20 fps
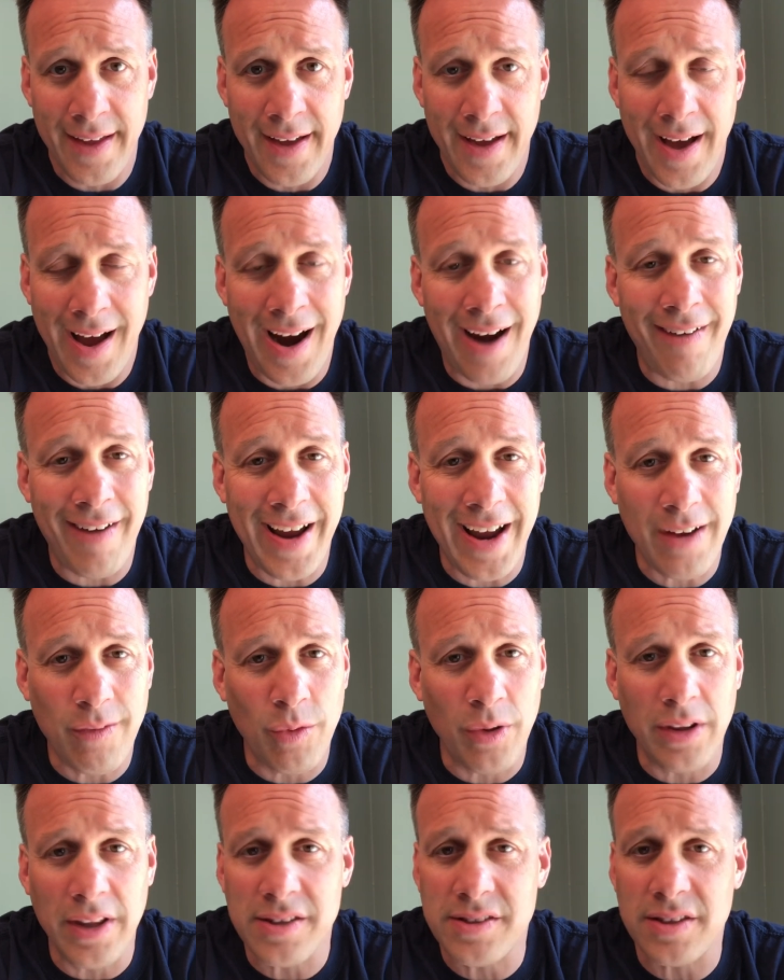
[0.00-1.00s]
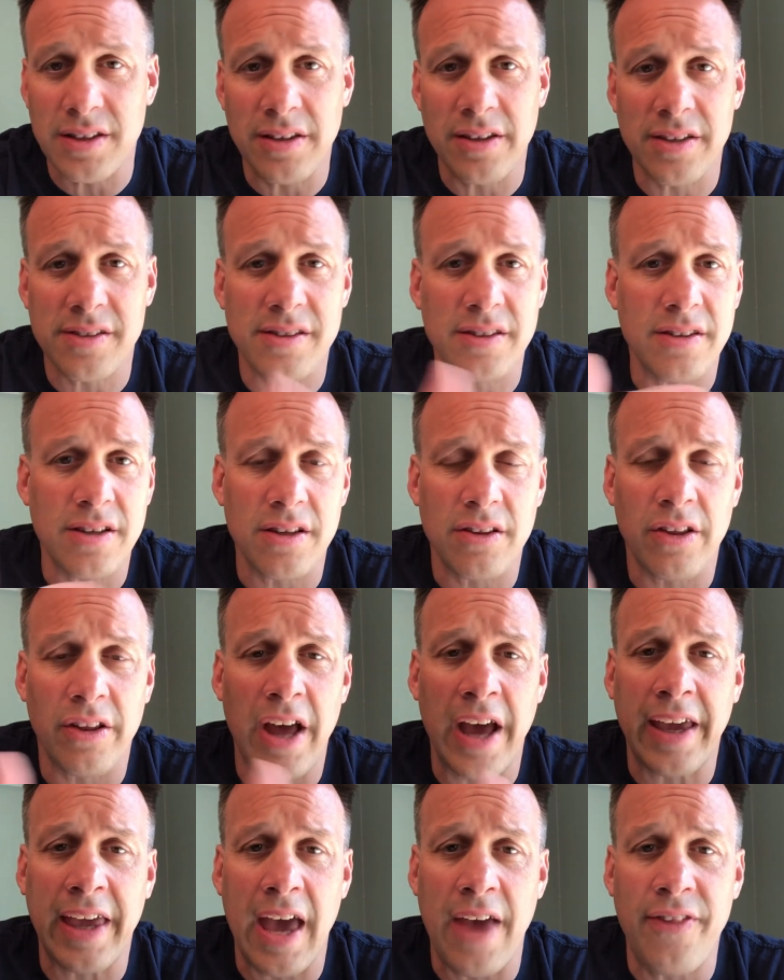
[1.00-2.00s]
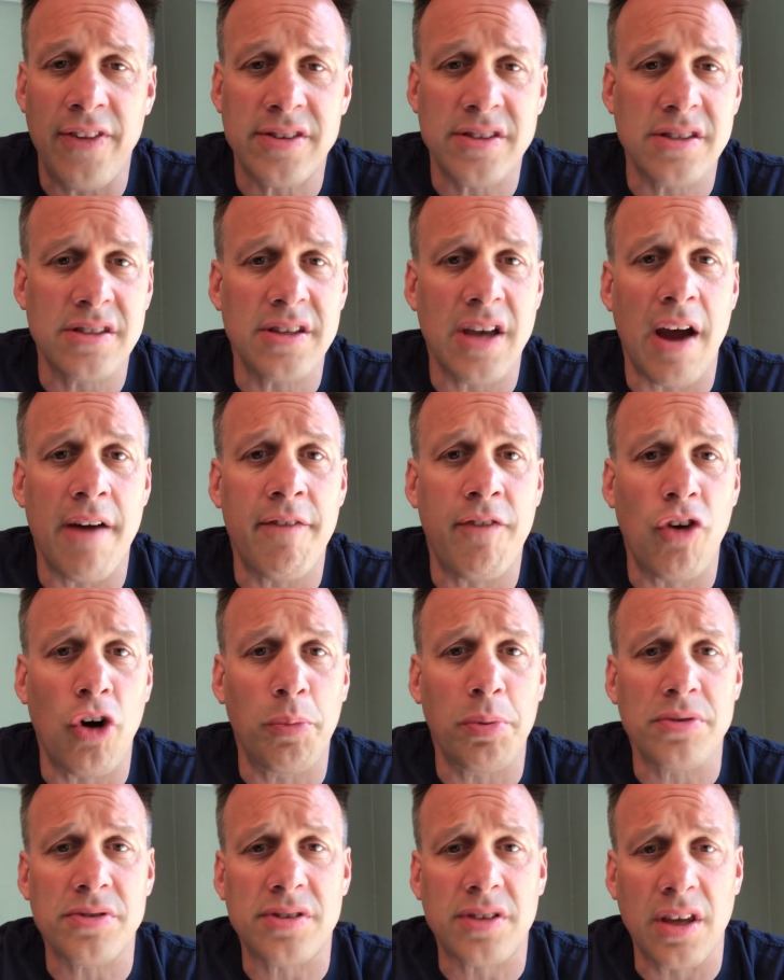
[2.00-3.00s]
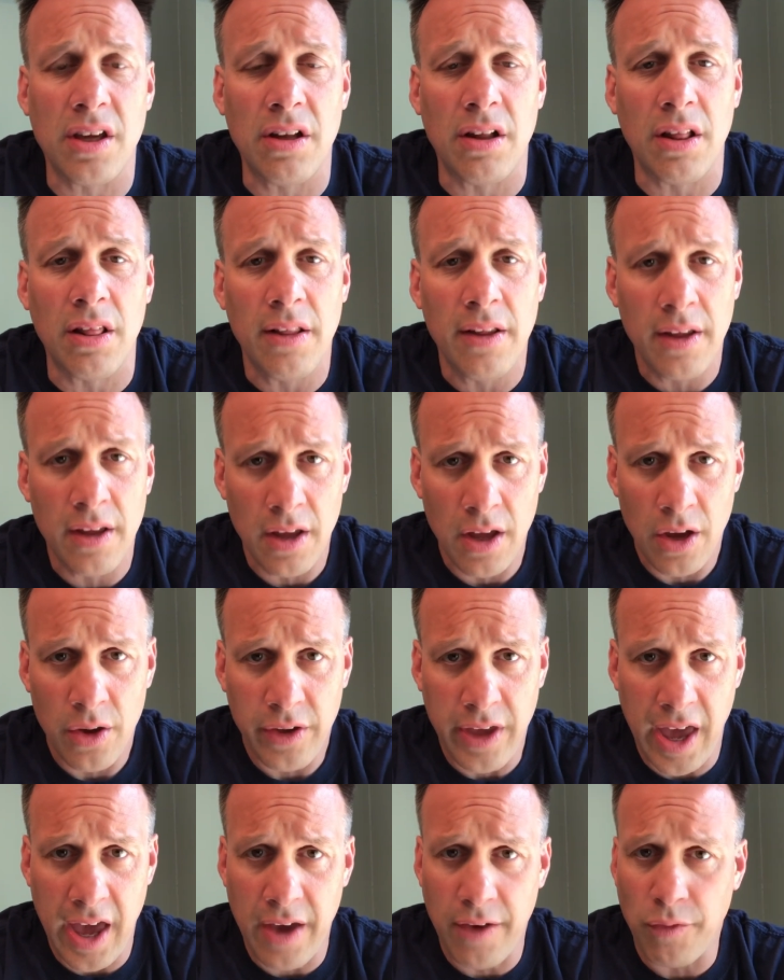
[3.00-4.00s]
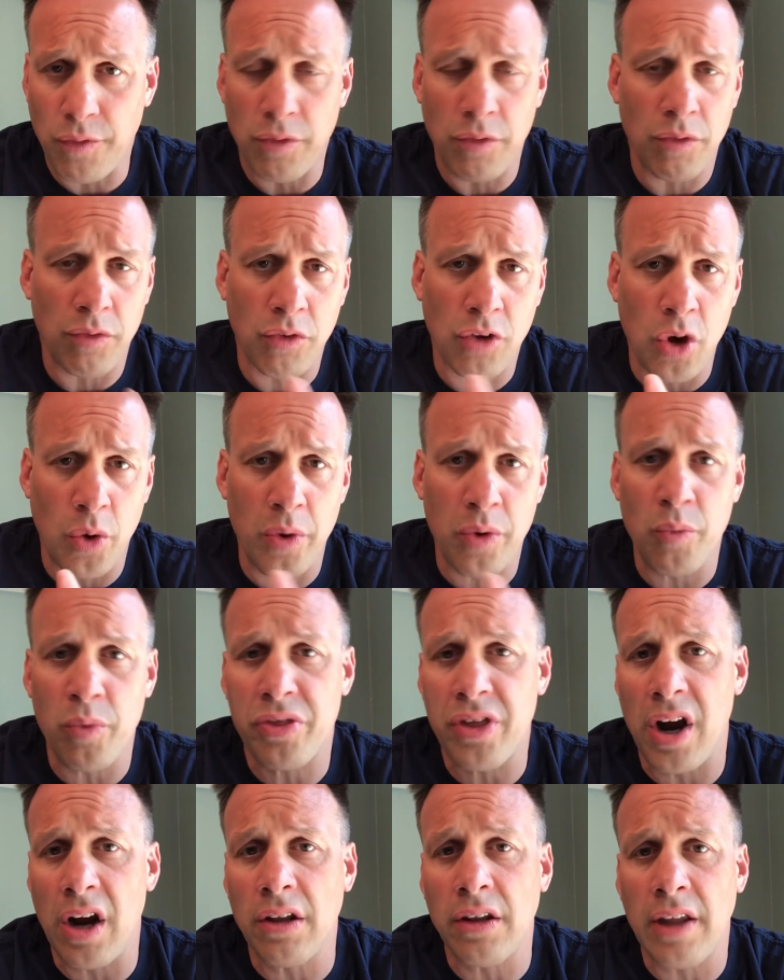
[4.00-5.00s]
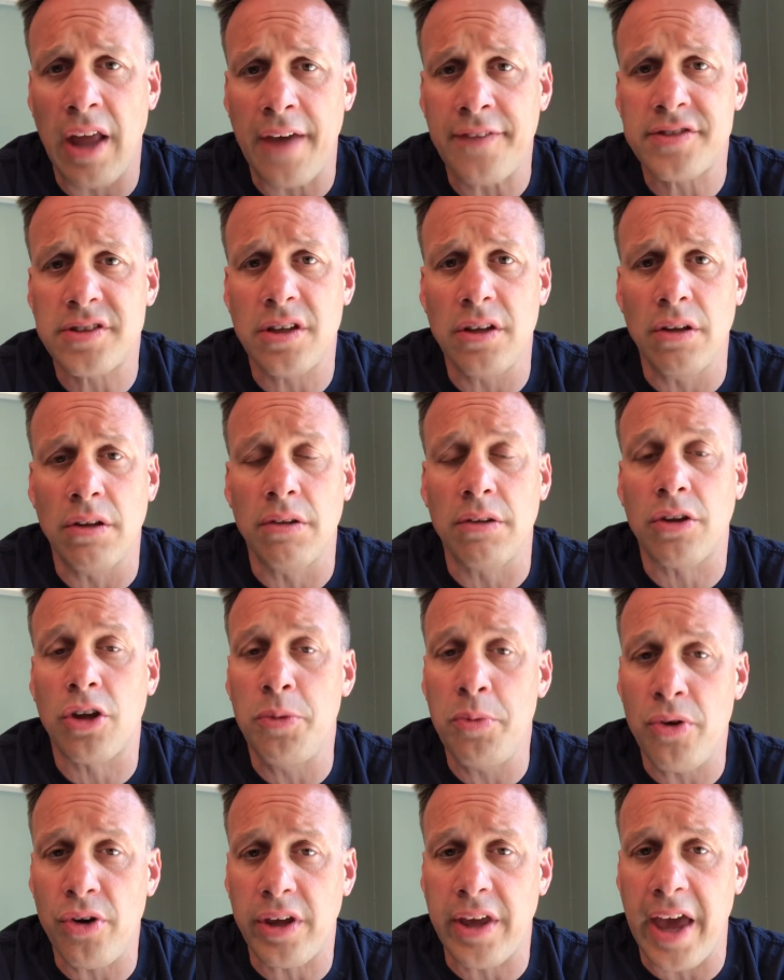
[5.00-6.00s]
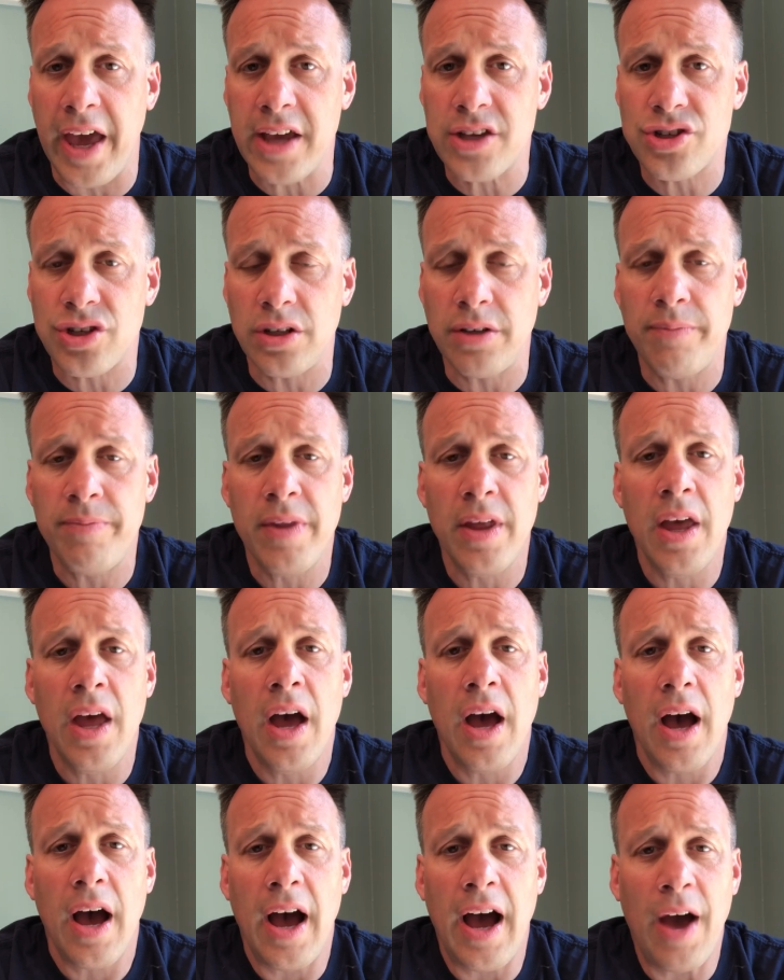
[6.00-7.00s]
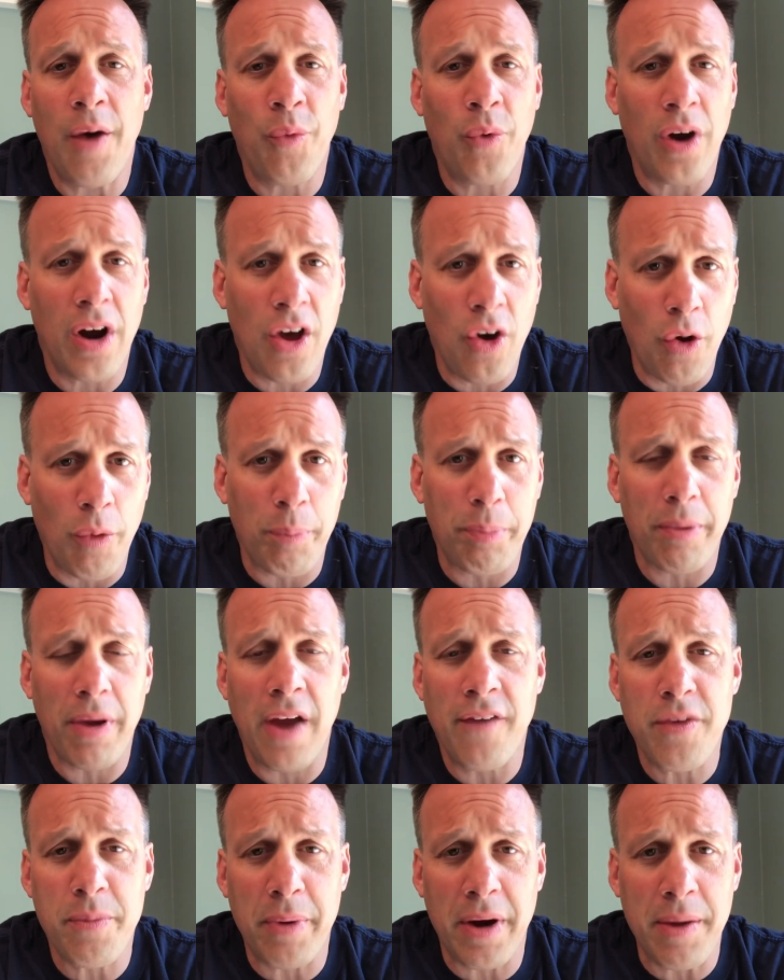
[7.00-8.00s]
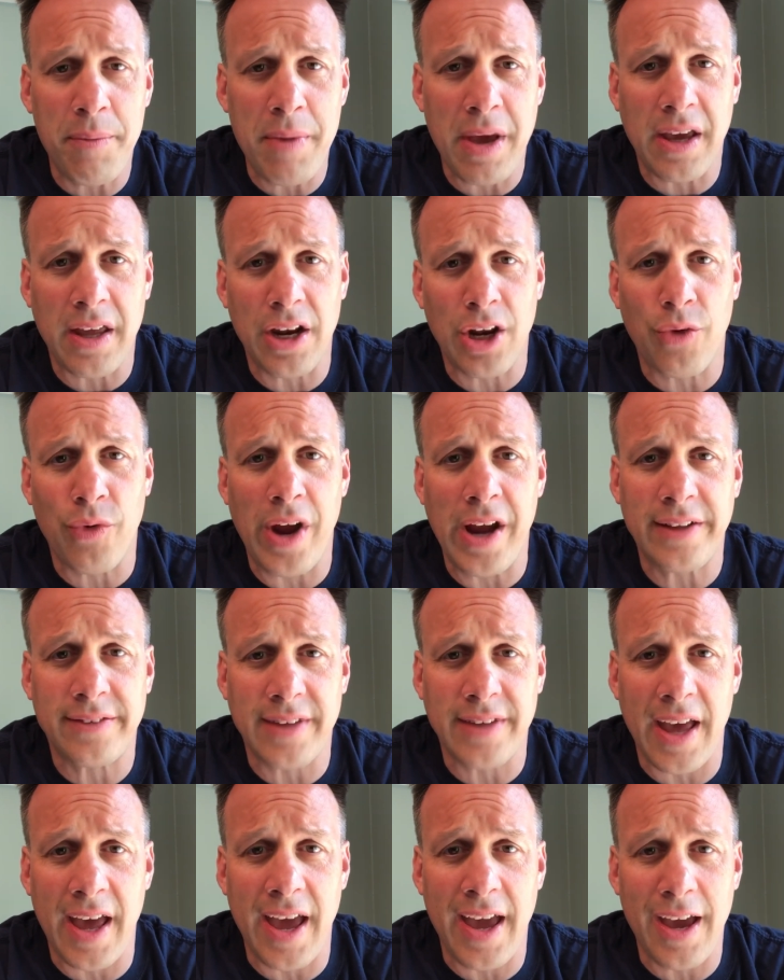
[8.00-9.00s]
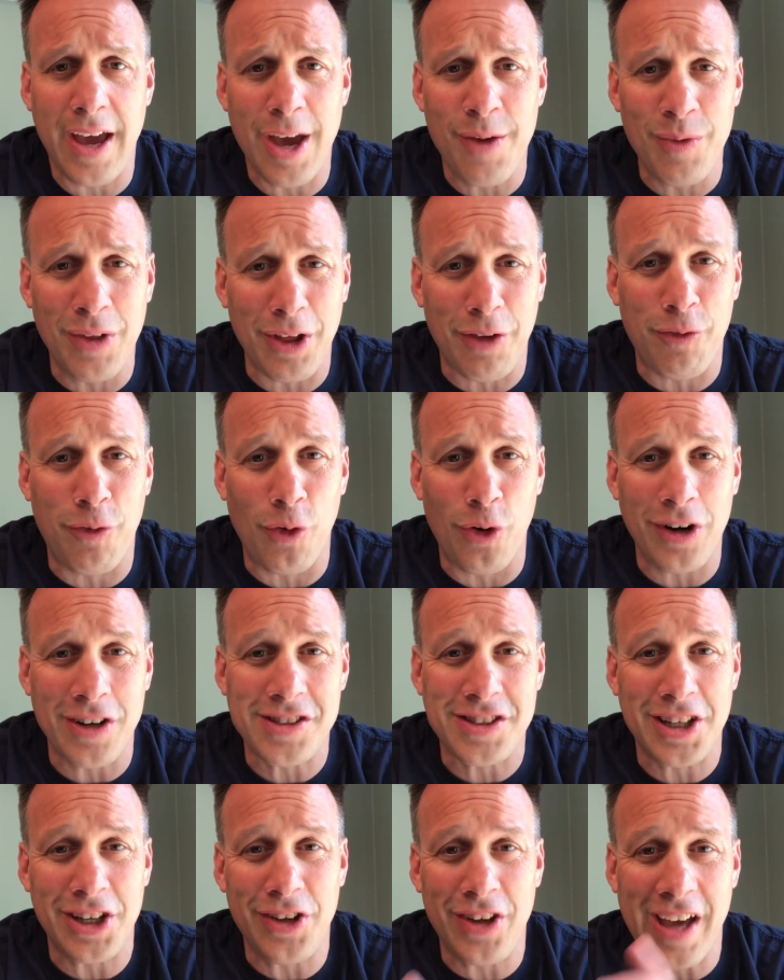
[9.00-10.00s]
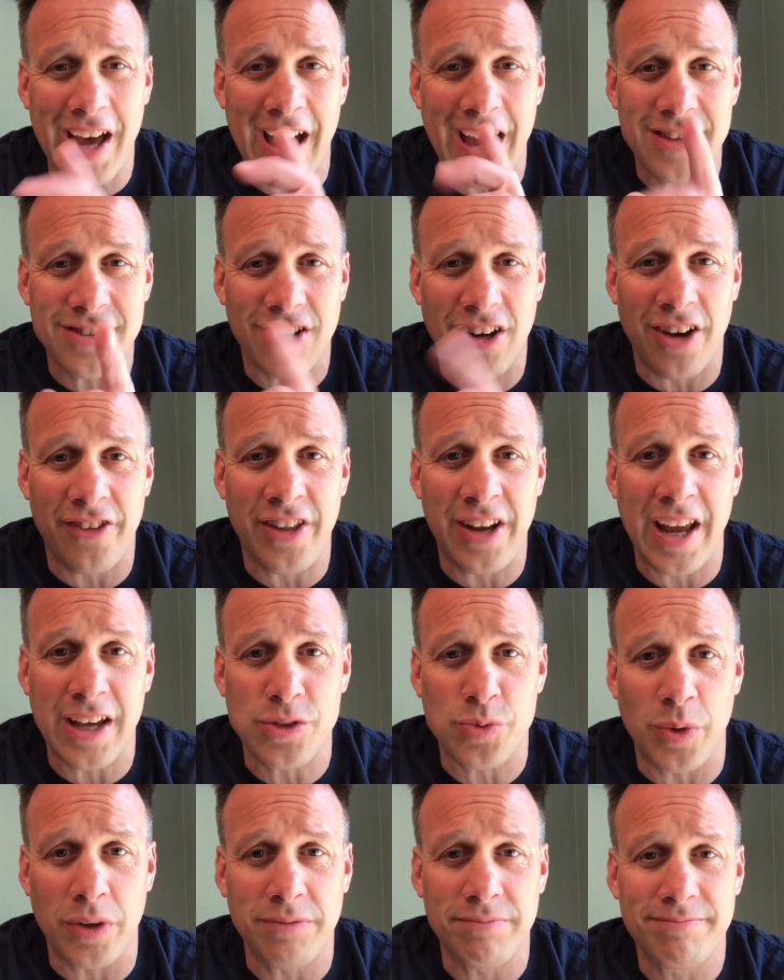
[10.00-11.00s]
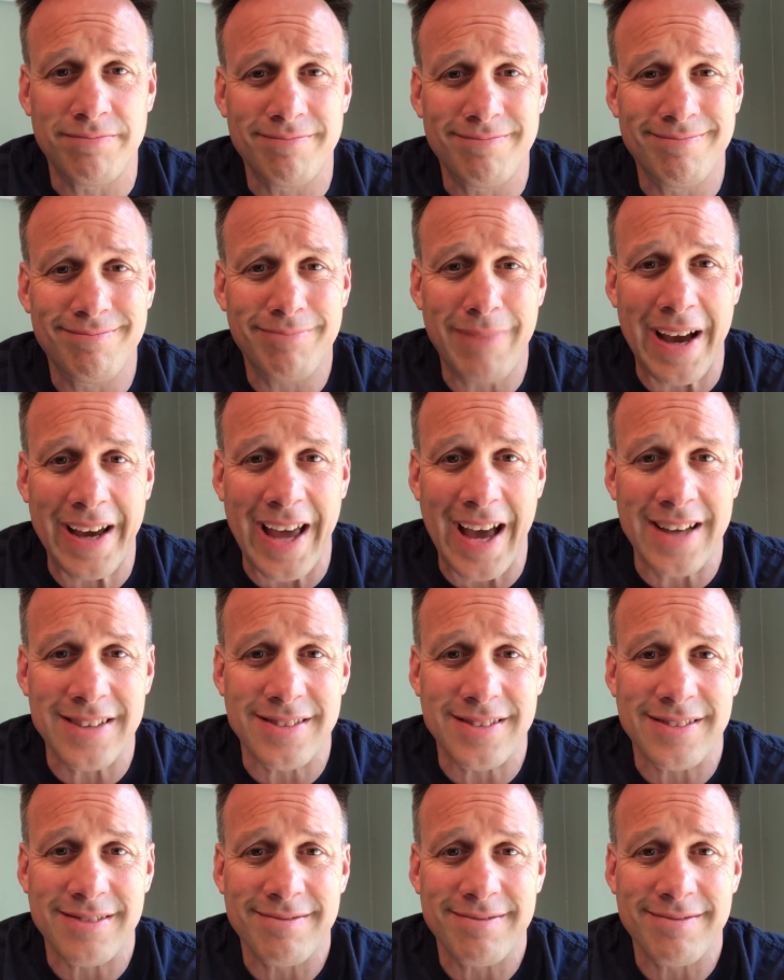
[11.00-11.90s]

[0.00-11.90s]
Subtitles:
All right, well, listen, again, this is our verbal skill, okay, going with our life skill communication. I want to hope everybody make it a great day, and we look forward to seeing you guys on the next one. Bye, guys.